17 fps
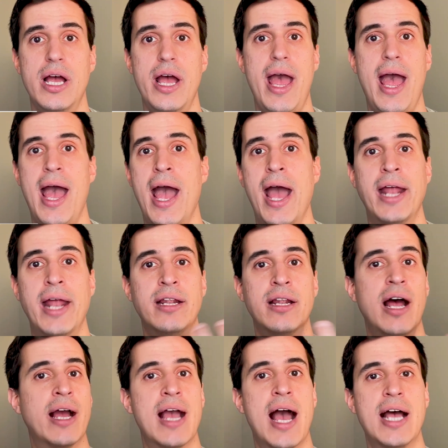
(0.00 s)
And
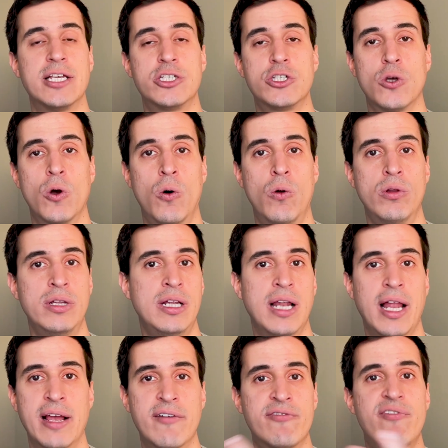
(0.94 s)
I guess only
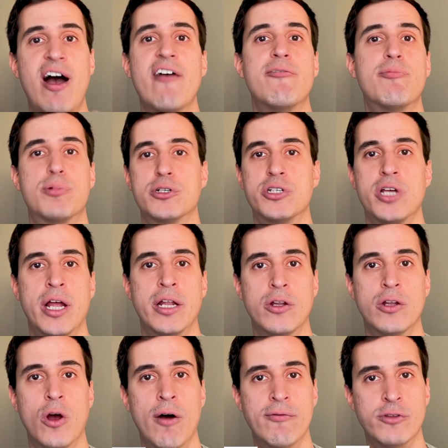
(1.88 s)
like five
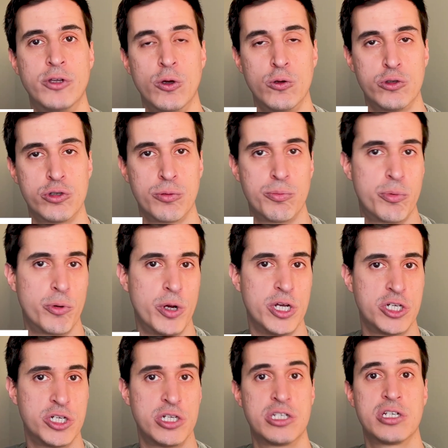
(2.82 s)
percent of those
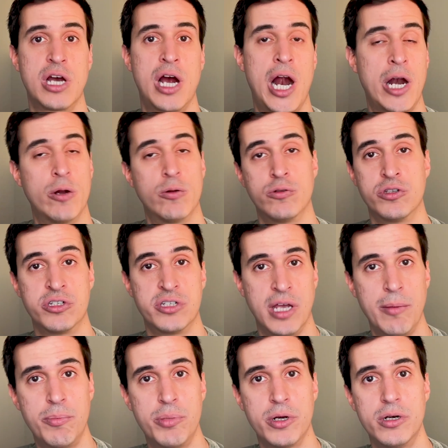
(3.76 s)
operations are on
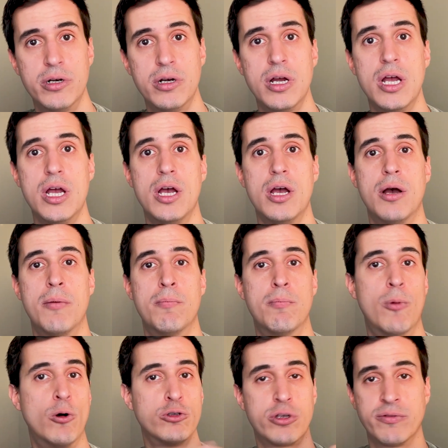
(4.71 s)
Zapier.
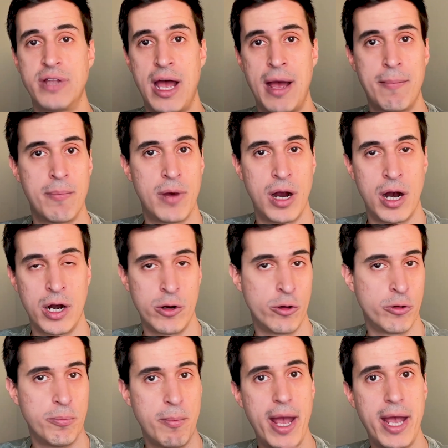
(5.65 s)
Most of them are
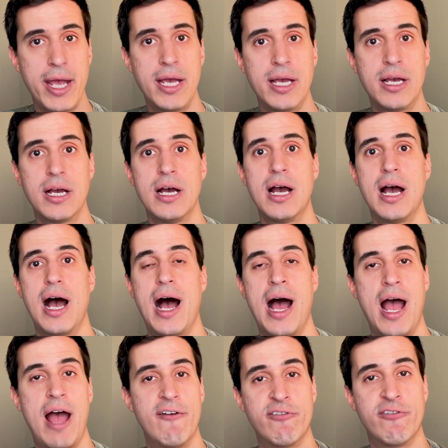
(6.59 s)
on Make. I
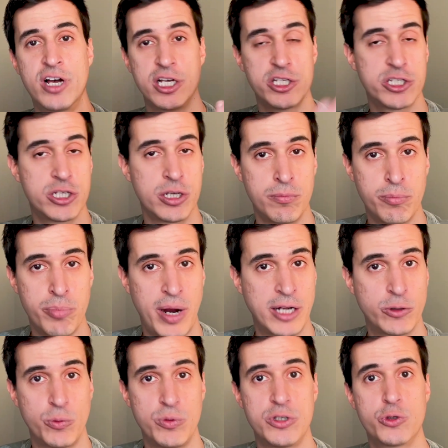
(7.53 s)
have custom
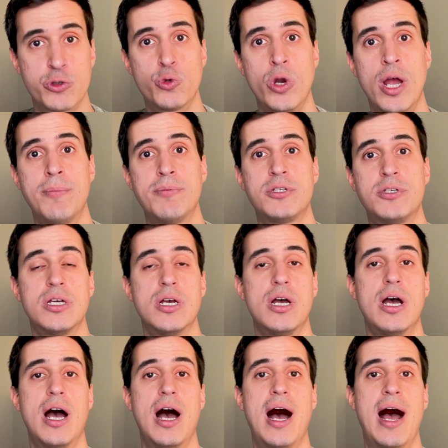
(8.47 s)
Python scripts.
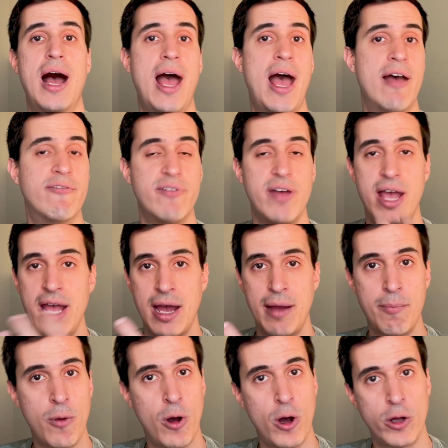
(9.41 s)
I have A I
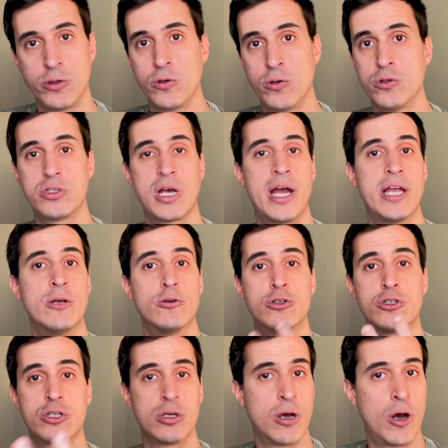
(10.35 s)
models. I
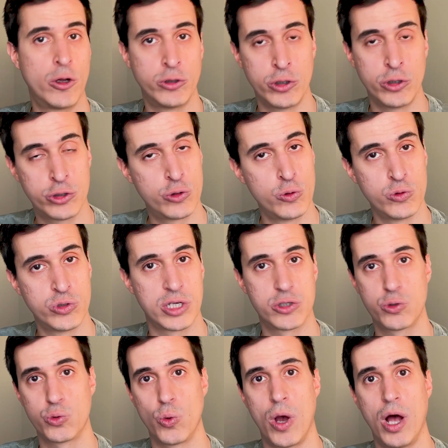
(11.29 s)
use other tools
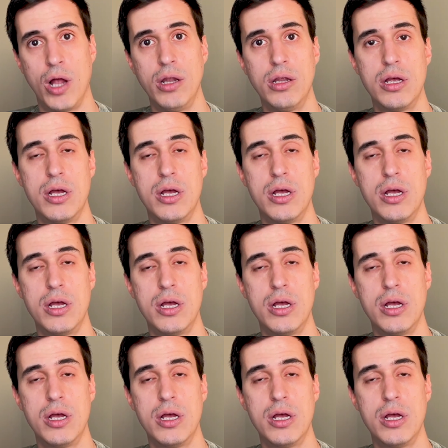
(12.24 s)
as well.